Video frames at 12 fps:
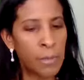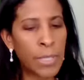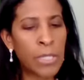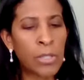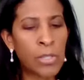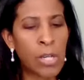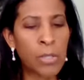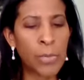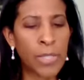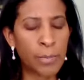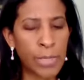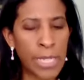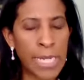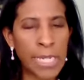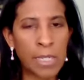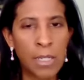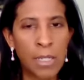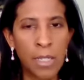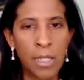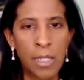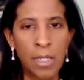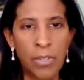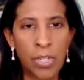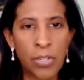But along with the plate,
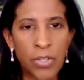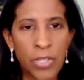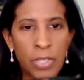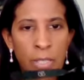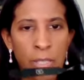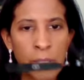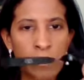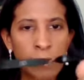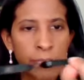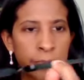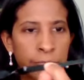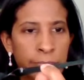there's the